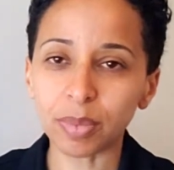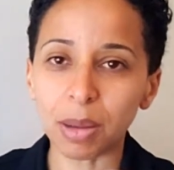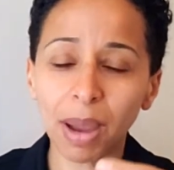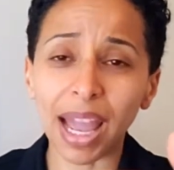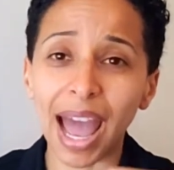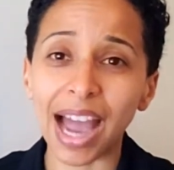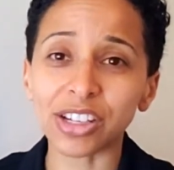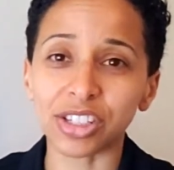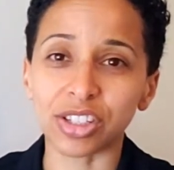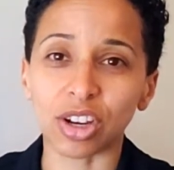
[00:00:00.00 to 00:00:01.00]
My
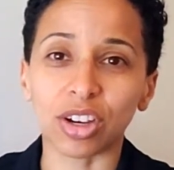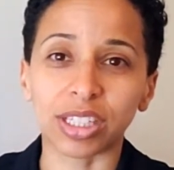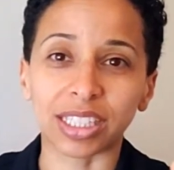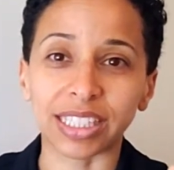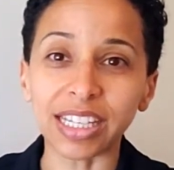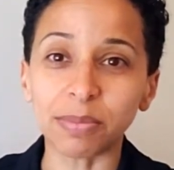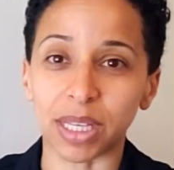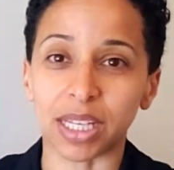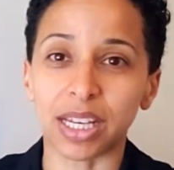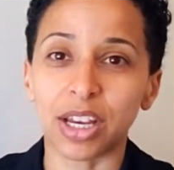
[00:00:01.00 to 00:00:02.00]
actions are going to lead
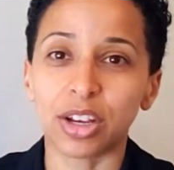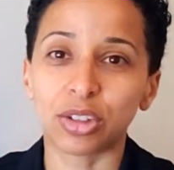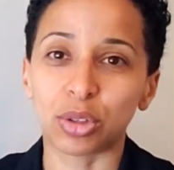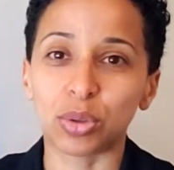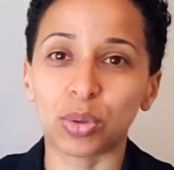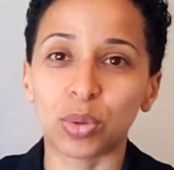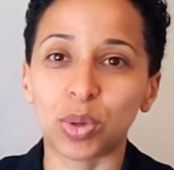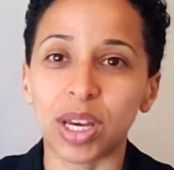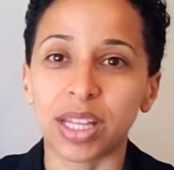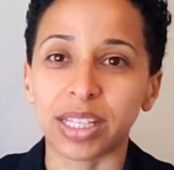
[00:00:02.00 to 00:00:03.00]
me to
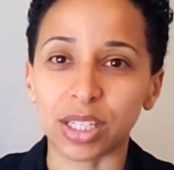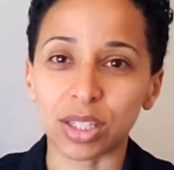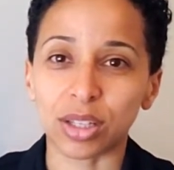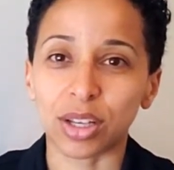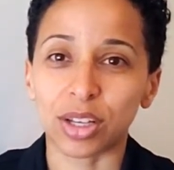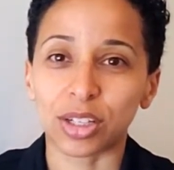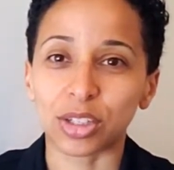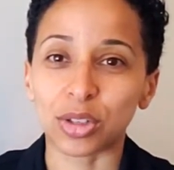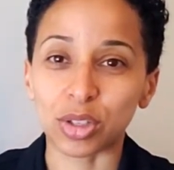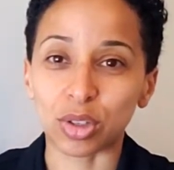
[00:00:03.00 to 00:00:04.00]
this
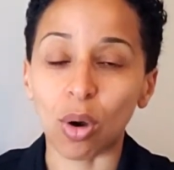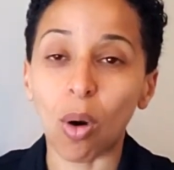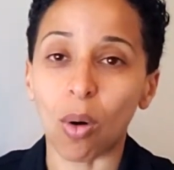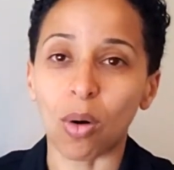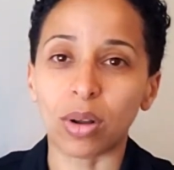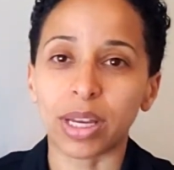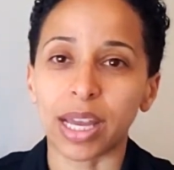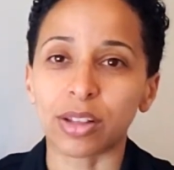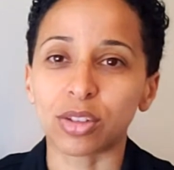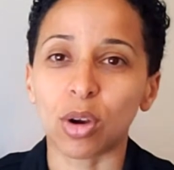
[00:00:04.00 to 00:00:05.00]
goal.
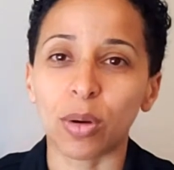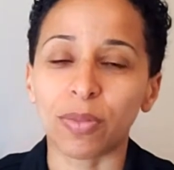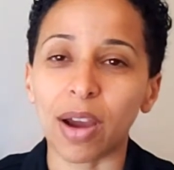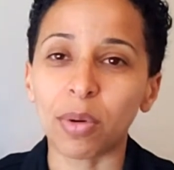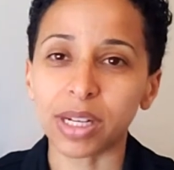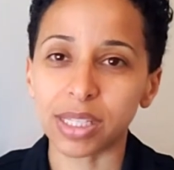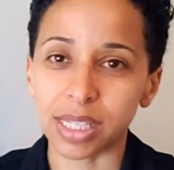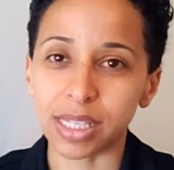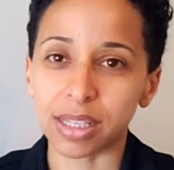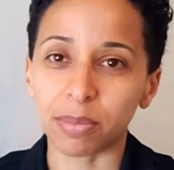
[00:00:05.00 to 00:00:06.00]
And so if I want to see
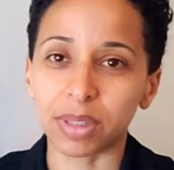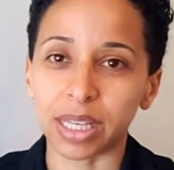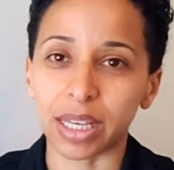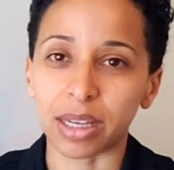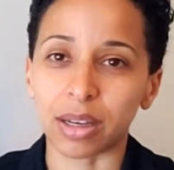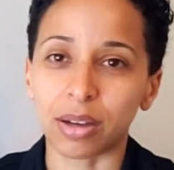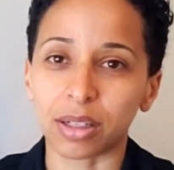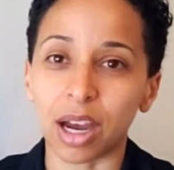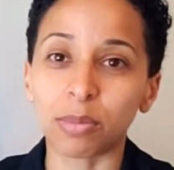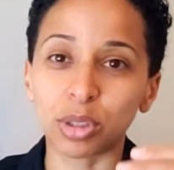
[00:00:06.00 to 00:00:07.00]
something
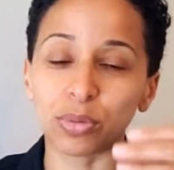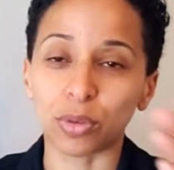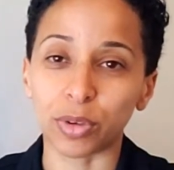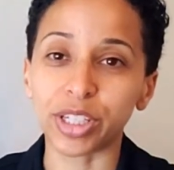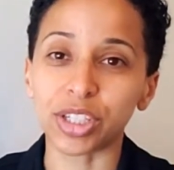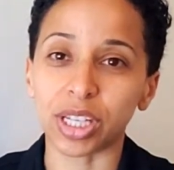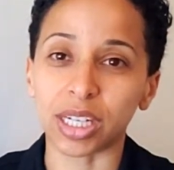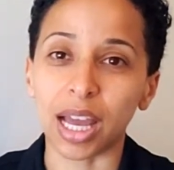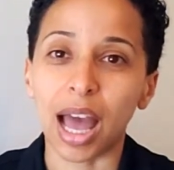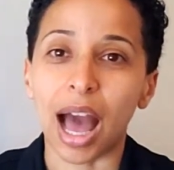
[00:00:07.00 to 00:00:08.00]
come to
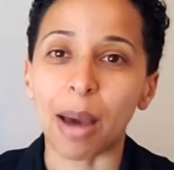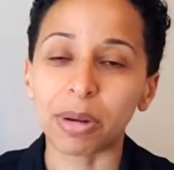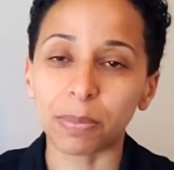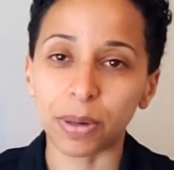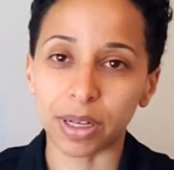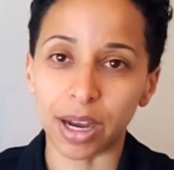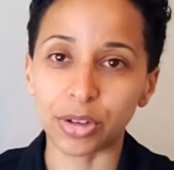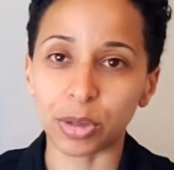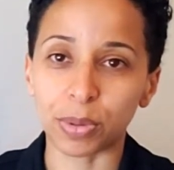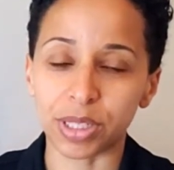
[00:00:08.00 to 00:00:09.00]
fruition, I'm going to put
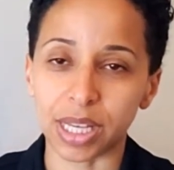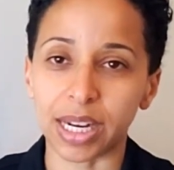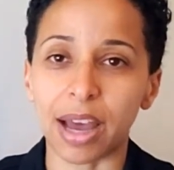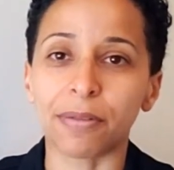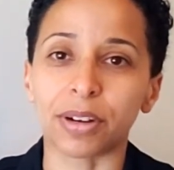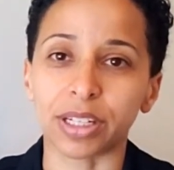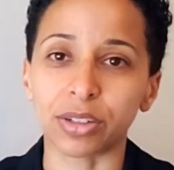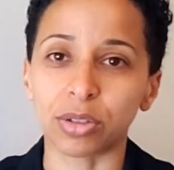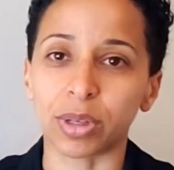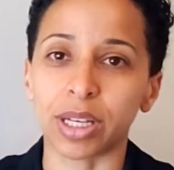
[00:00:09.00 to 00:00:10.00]
100% effort
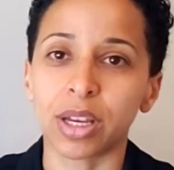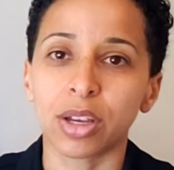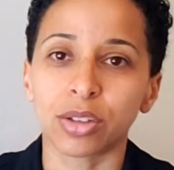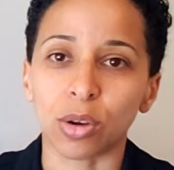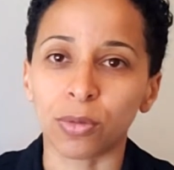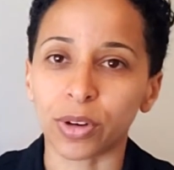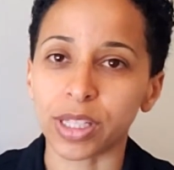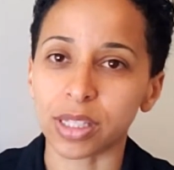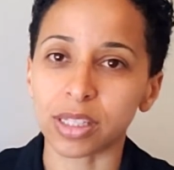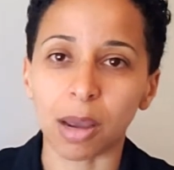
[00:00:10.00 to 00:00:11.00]
into it. So for
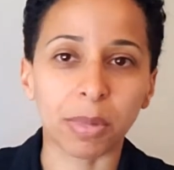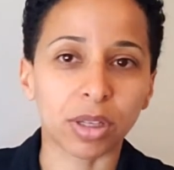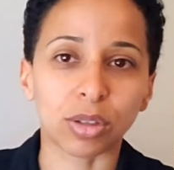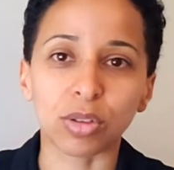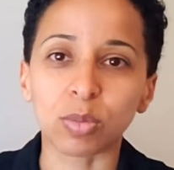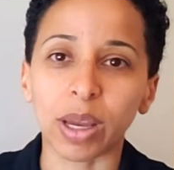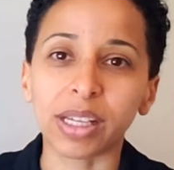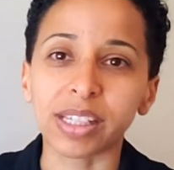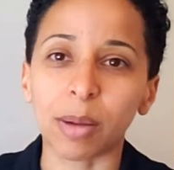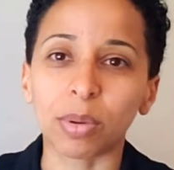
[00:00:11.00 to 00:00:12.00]
instance, I'm going to use my
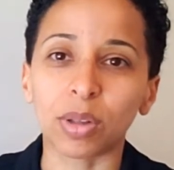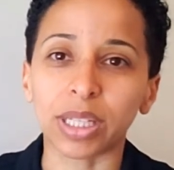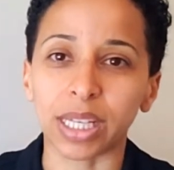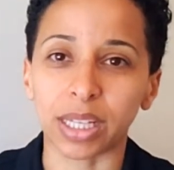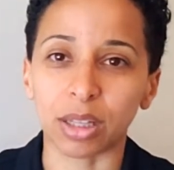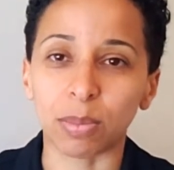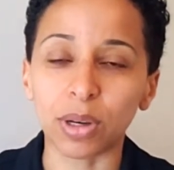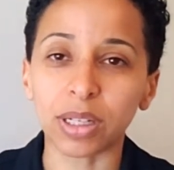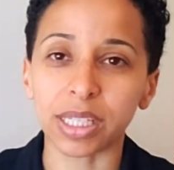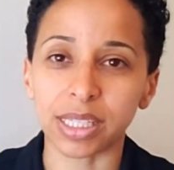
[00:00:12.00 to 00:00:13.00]
example in the
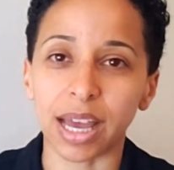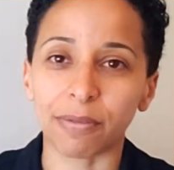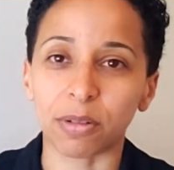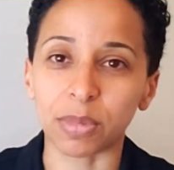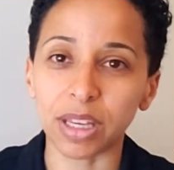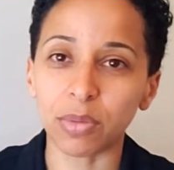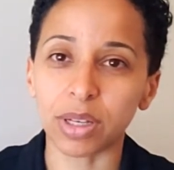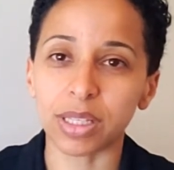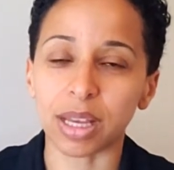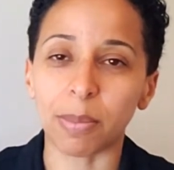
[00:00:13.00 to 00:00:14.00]
book is that for me, it
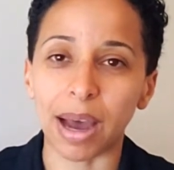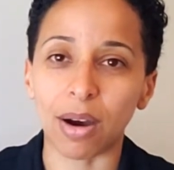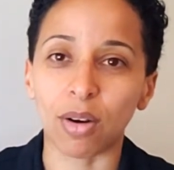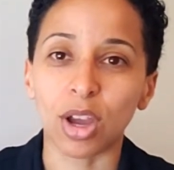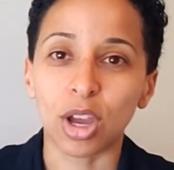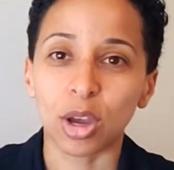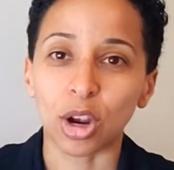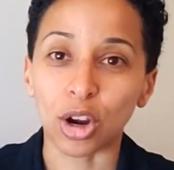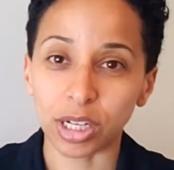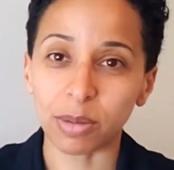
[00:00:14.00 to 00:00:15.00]
was about
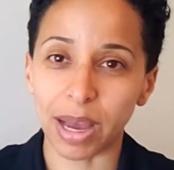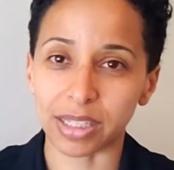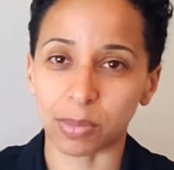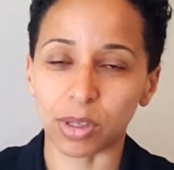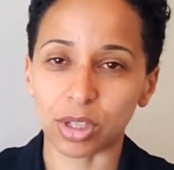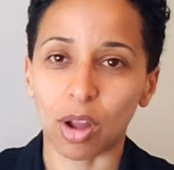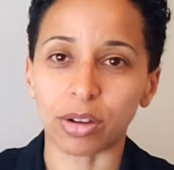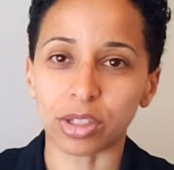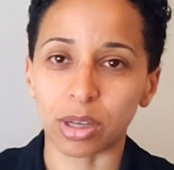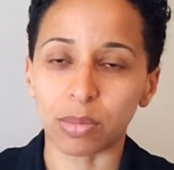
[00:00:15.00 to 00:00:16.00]
earning a basketball
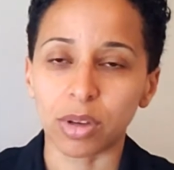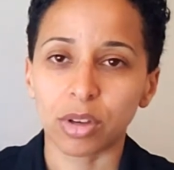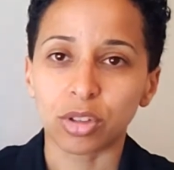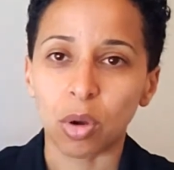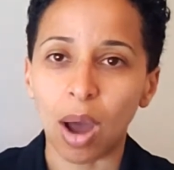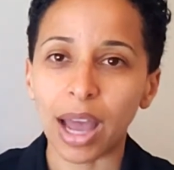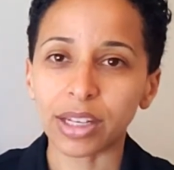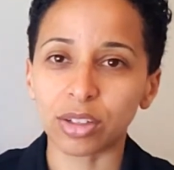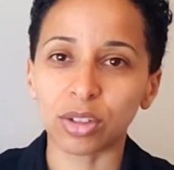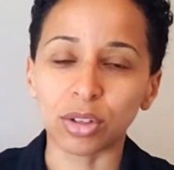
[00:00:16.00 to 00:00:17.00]
scholarship. So I
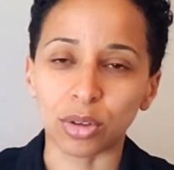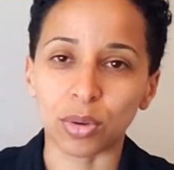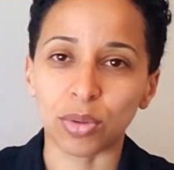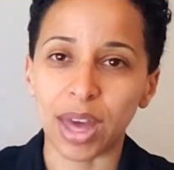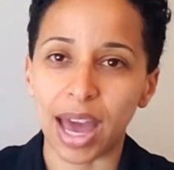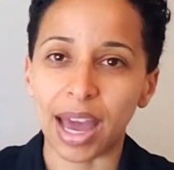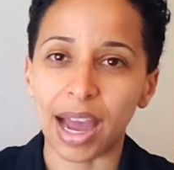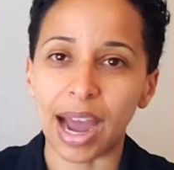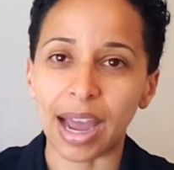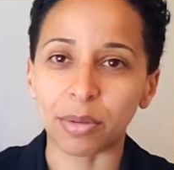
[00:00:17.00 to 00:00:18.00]
knew that
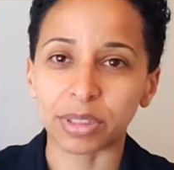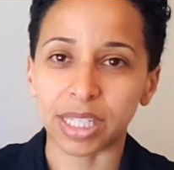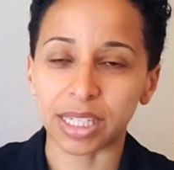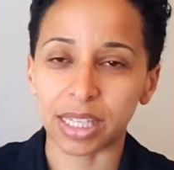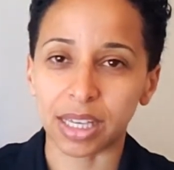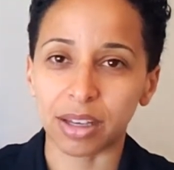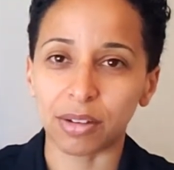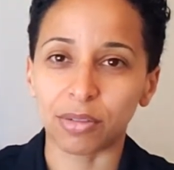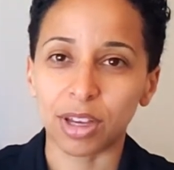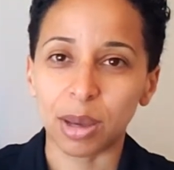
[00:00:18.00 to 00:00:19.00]
I was going to
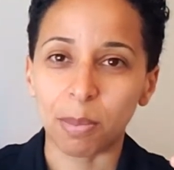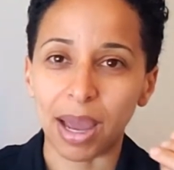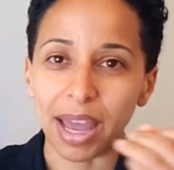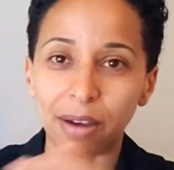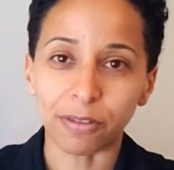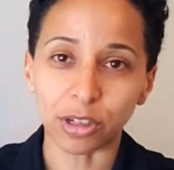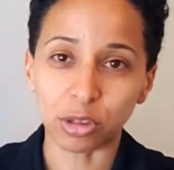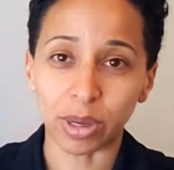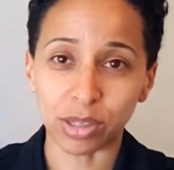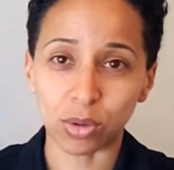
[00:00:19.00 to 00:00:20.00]
give my effort to
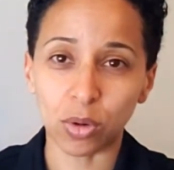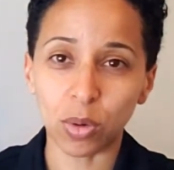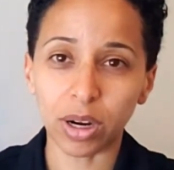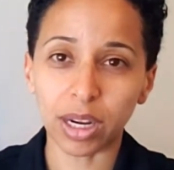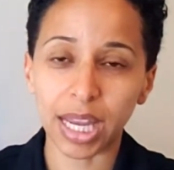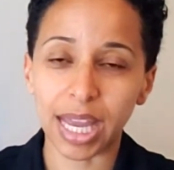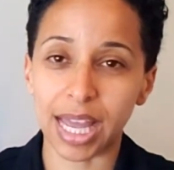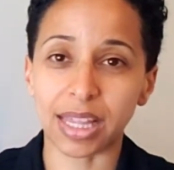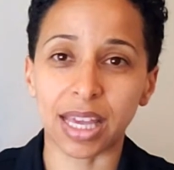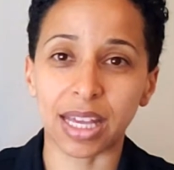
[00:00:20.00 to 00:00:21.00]
my schoolwork.
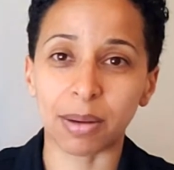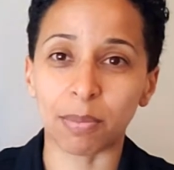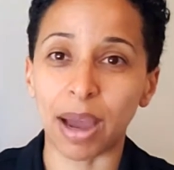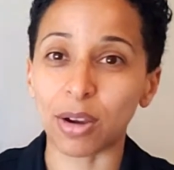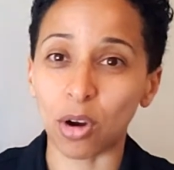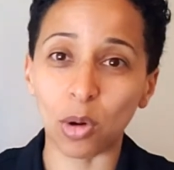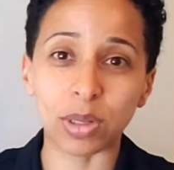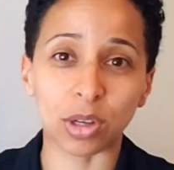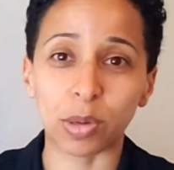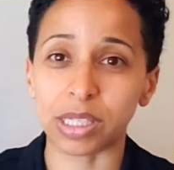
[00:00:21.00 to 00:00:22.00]
And then my goal was
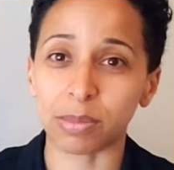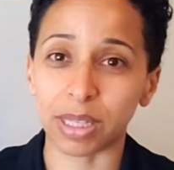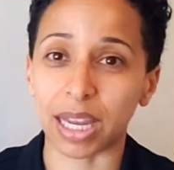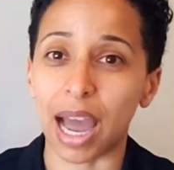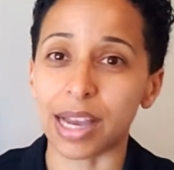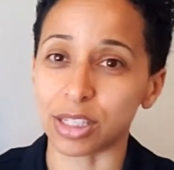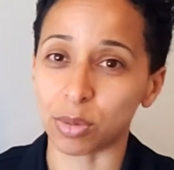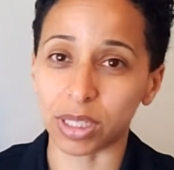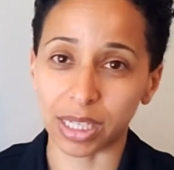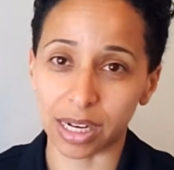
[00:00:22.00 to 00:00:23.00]
always to be like, I just
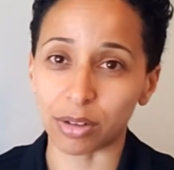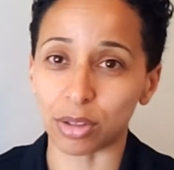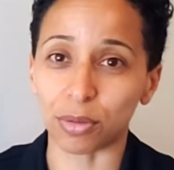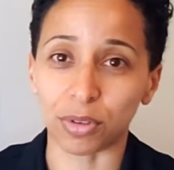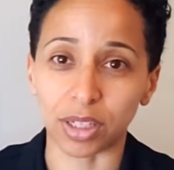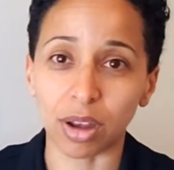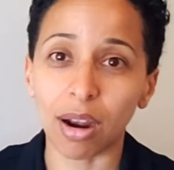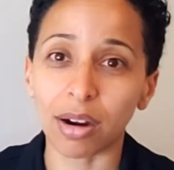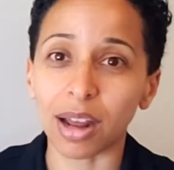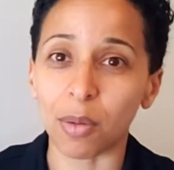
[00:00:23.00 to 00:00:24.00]
want to get out to the front
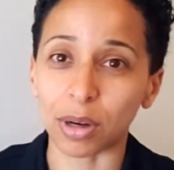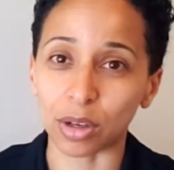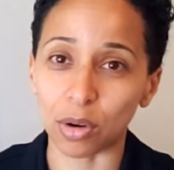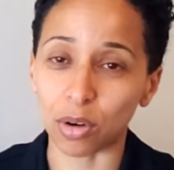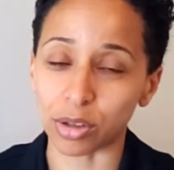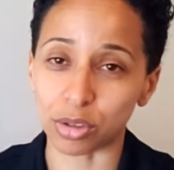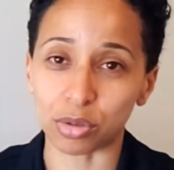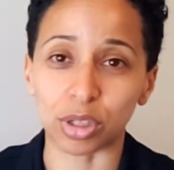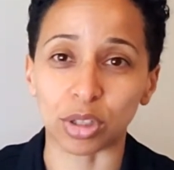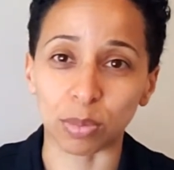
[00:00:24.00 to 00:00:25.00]
yard. I want to go across the
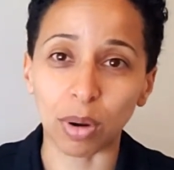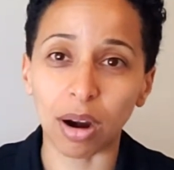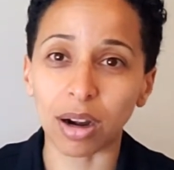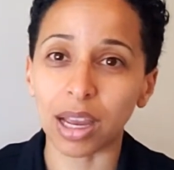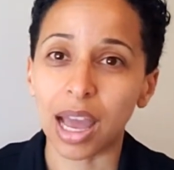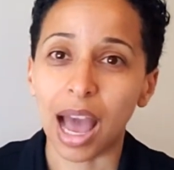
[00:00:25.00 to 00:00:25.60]
street to the park.